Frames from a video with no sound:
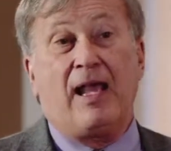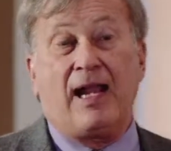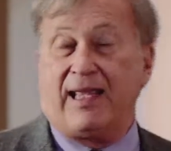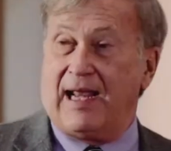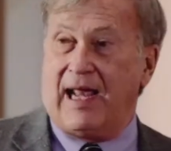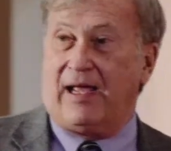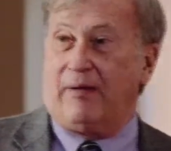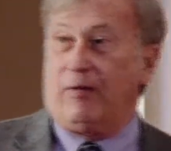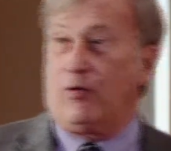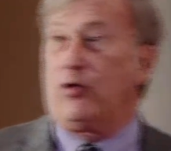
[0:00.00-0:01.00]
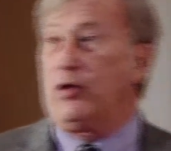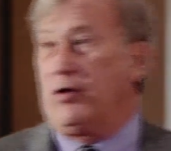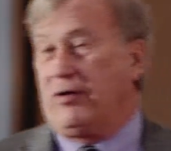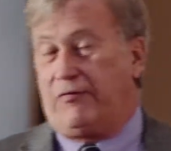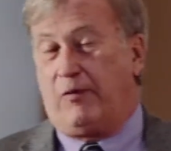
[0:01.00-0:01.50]
And again,
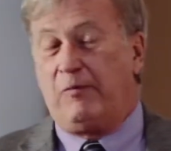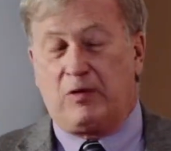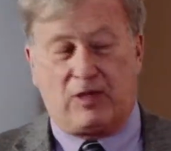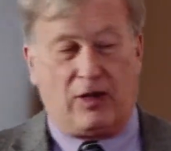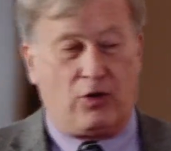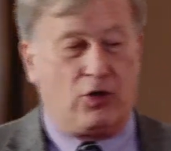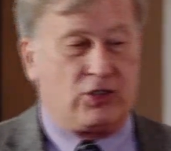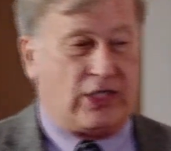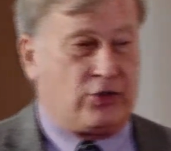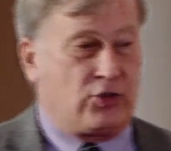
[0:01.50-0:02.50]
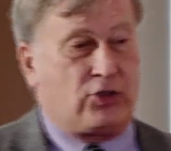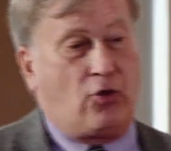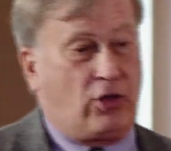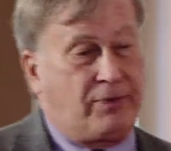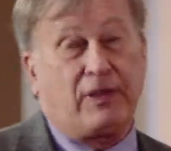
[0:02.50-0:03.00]
earlier, a few minutes ago, I urged that you
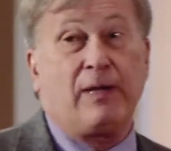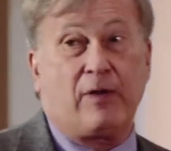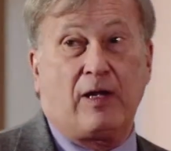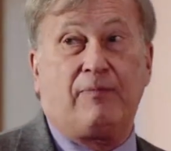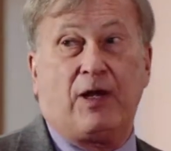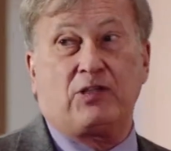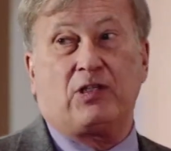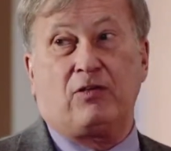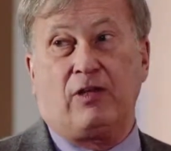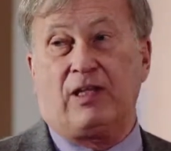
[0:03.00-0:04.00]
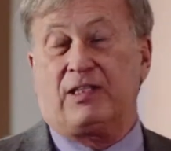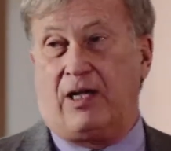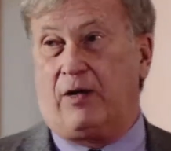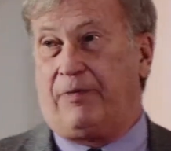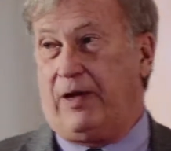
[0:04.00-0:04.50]
show the preliminary budget to the
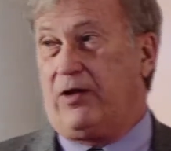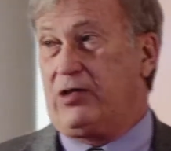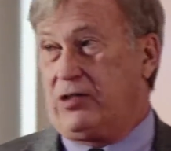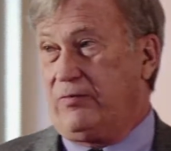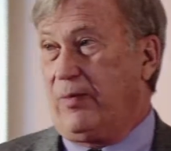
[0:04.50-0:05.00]
entire parish.